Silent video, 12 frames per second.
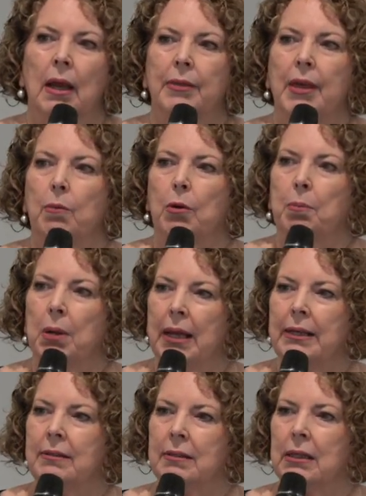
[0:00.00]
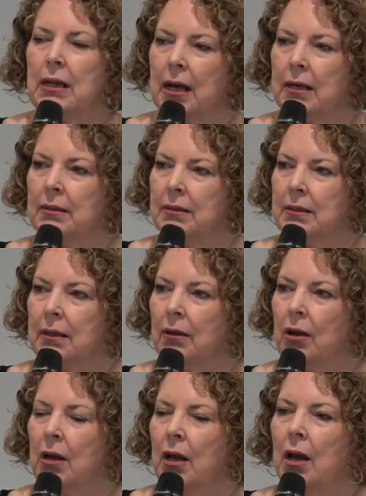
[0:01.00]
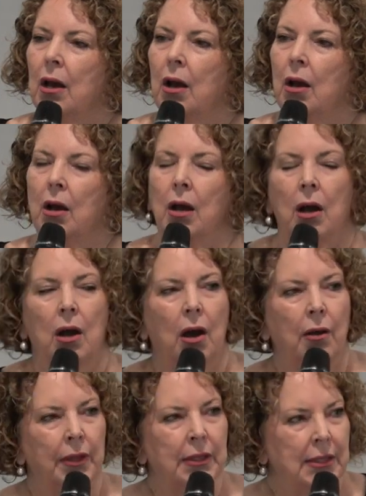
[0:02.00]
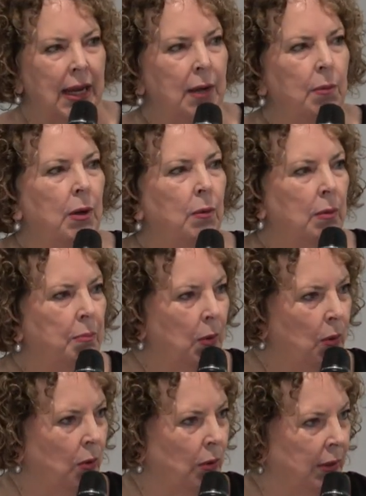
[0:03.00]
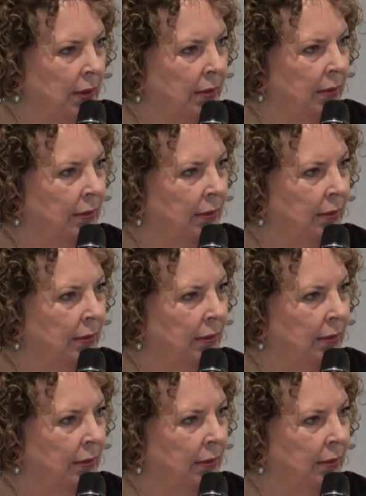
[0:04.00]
that were placed in us on the day we were born.